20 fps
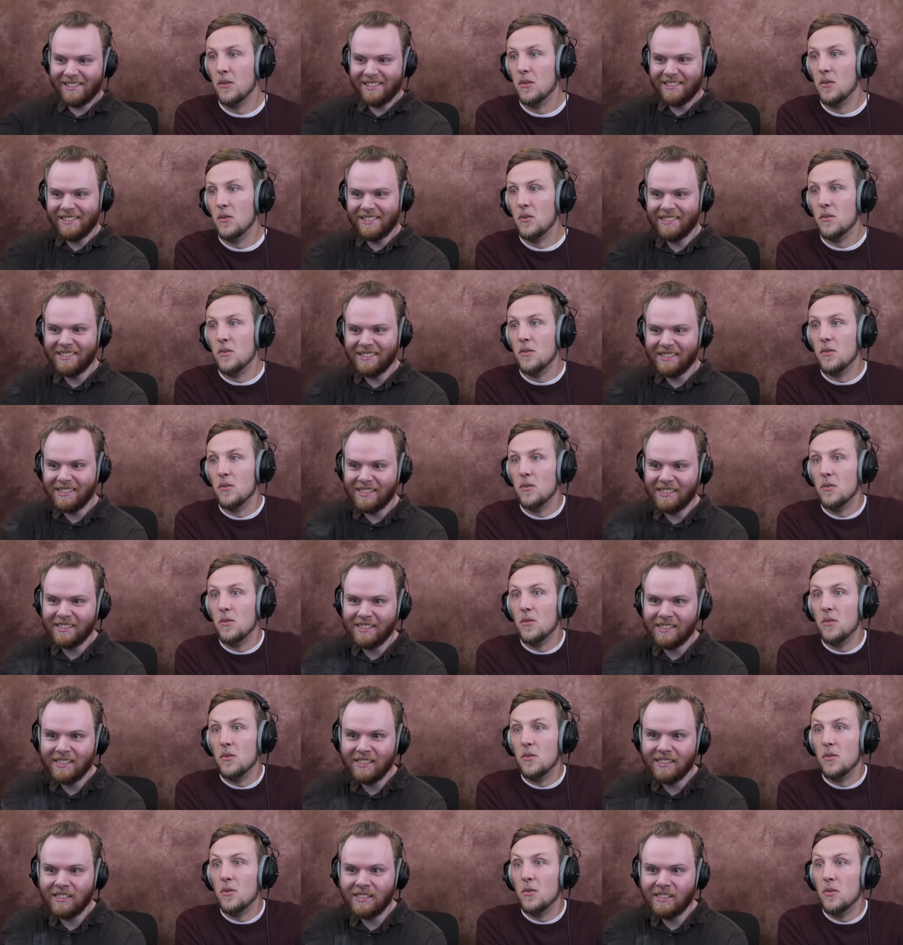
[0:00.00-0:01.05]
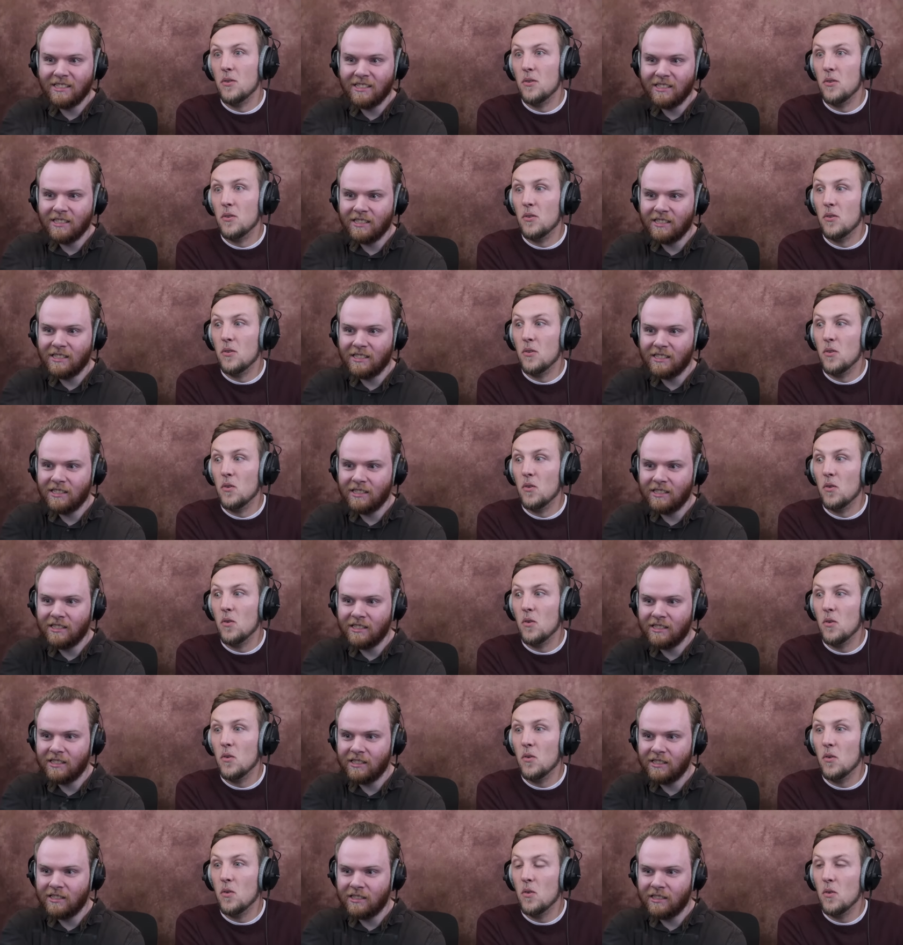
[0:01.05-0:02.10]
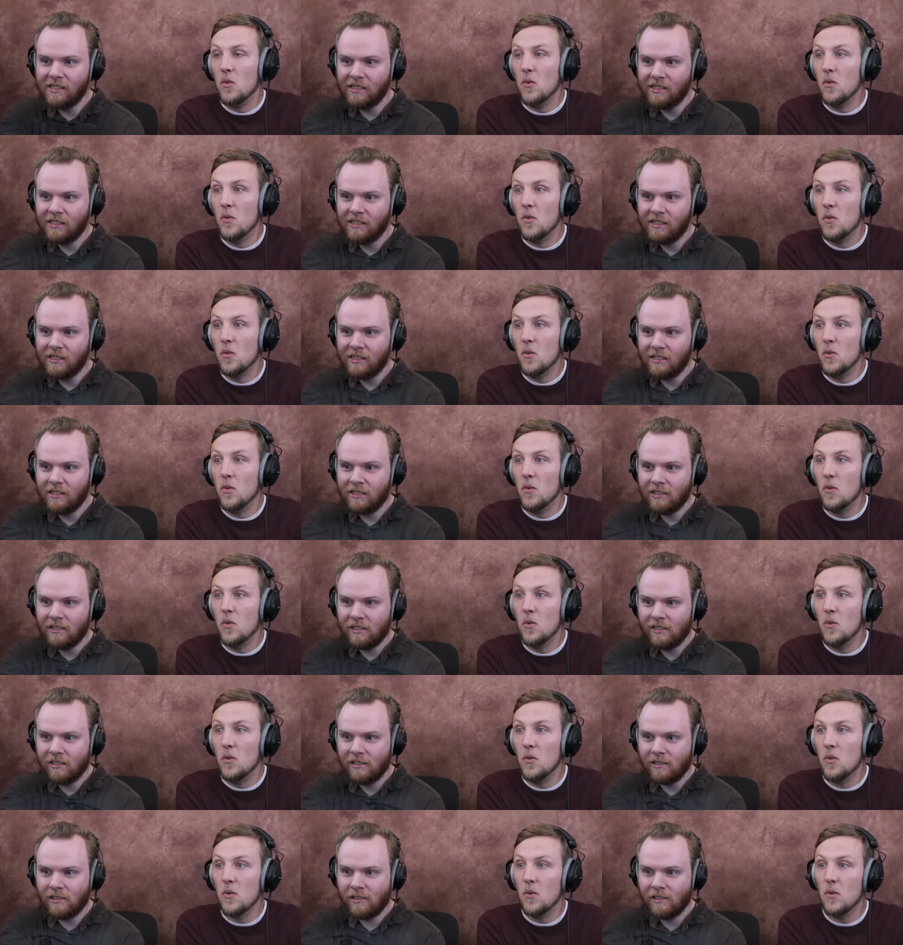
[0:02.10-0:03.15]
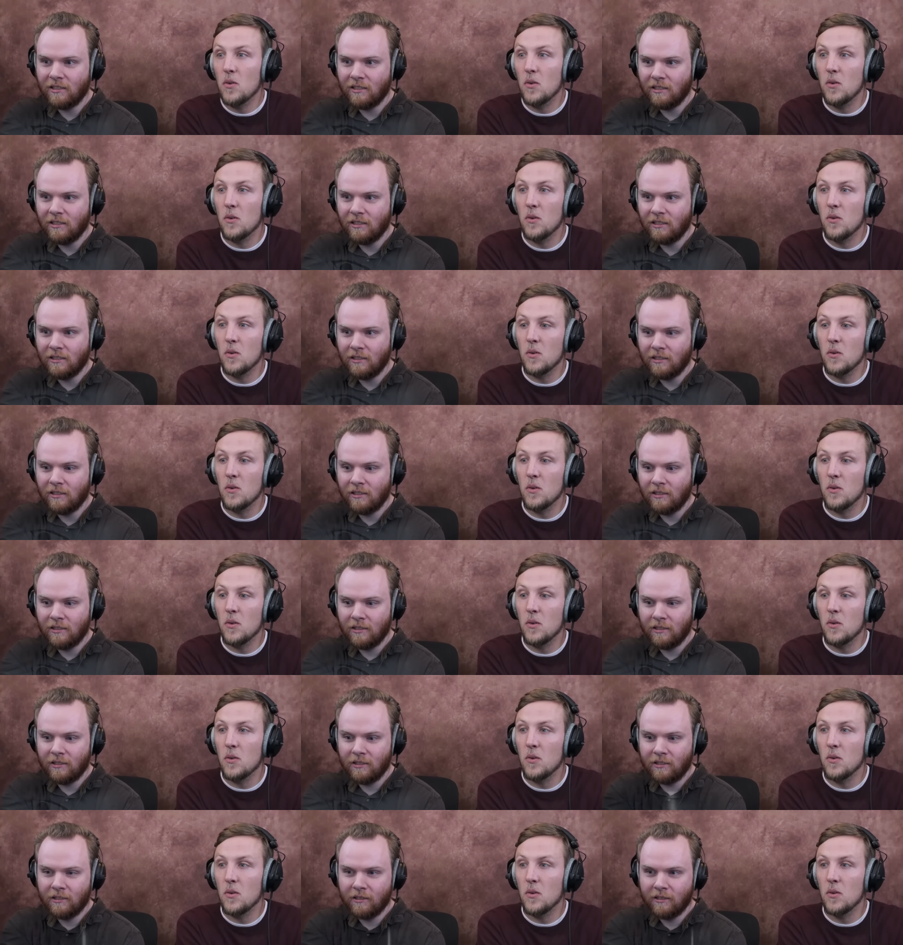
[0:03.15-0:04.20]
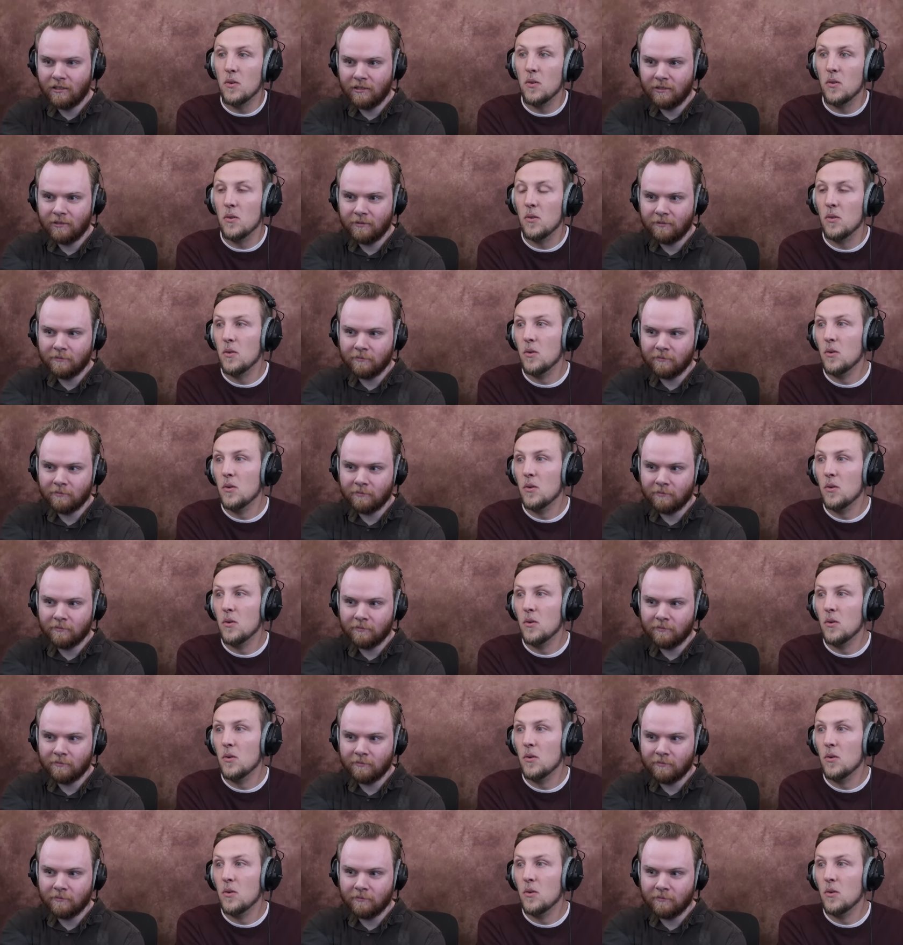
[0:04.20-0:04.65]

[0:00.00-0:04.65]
No one is speaking in this clip.